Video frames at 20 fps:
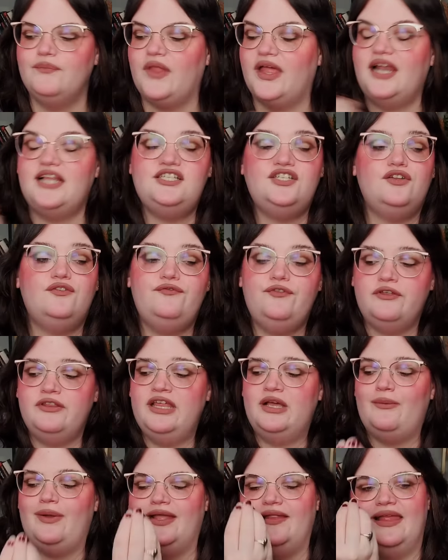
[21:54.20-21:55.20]
And I still feel
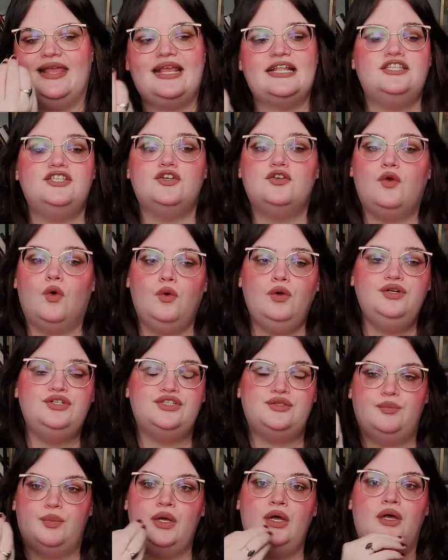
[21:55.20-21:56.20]
that way. Like, it's a
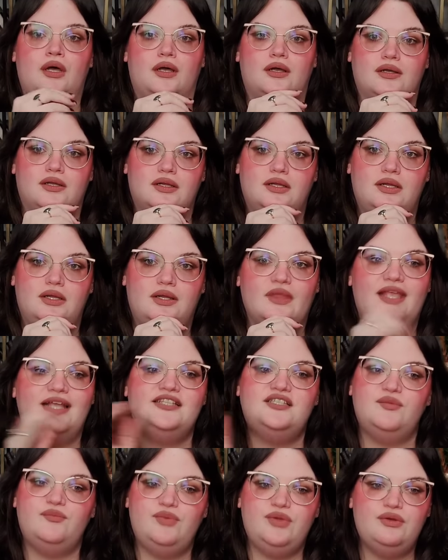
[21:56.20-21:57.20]
gorgeous book.
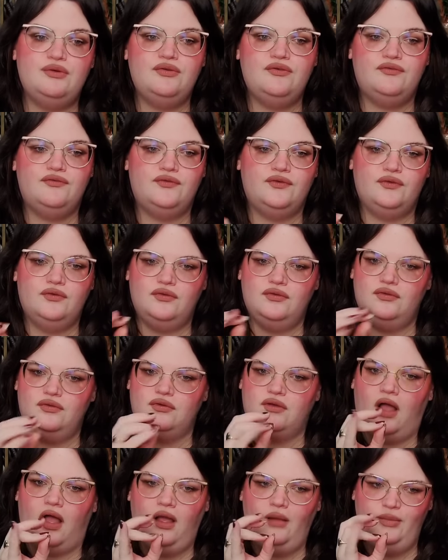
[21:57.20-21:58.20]
It's a
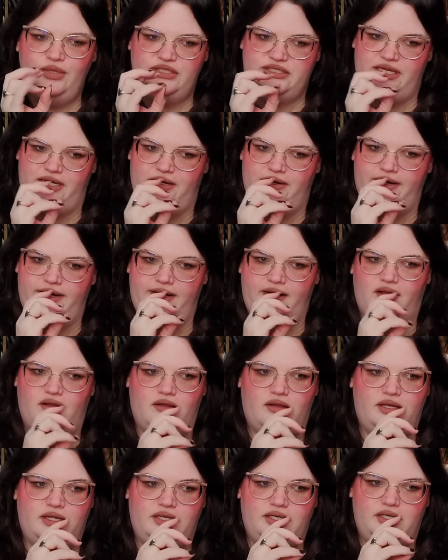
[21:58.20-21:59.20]
beautiful commentary
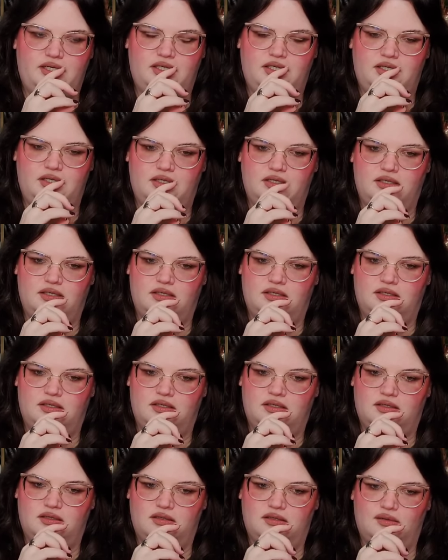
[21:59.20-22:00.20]
on
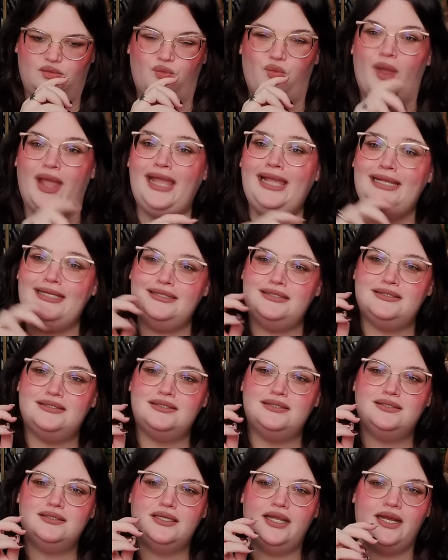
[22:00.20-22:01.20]

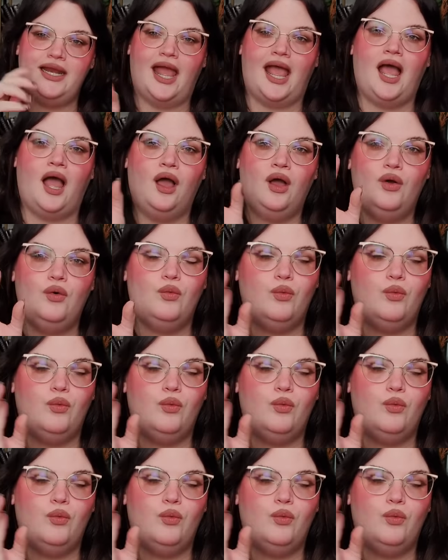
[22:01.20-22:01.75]
weight and how